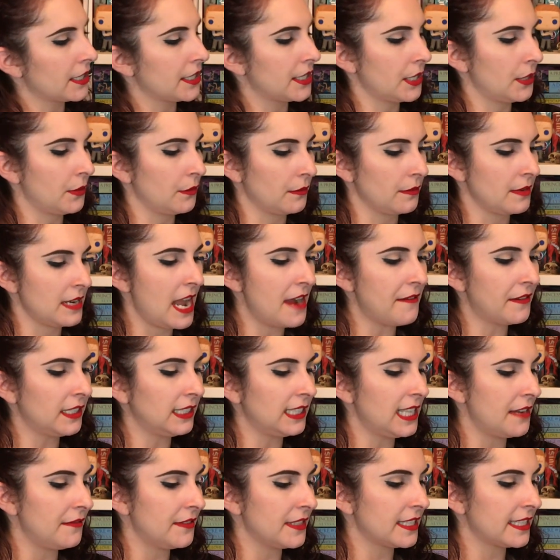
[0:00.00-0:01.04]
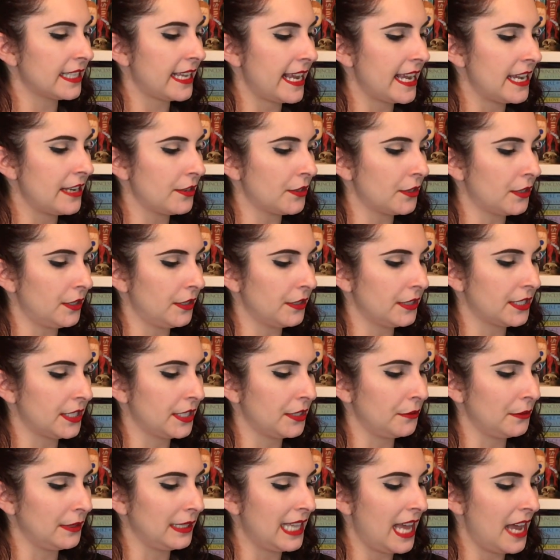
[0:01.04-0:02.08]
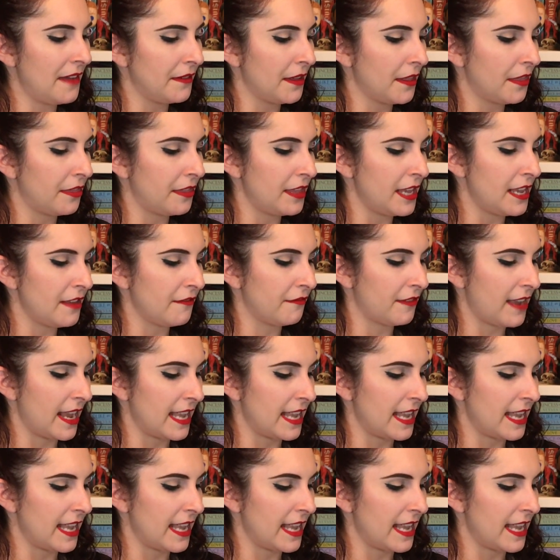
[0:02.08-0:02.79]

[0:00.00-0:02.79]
so Never Love a Scoundrel, To Love a Thief,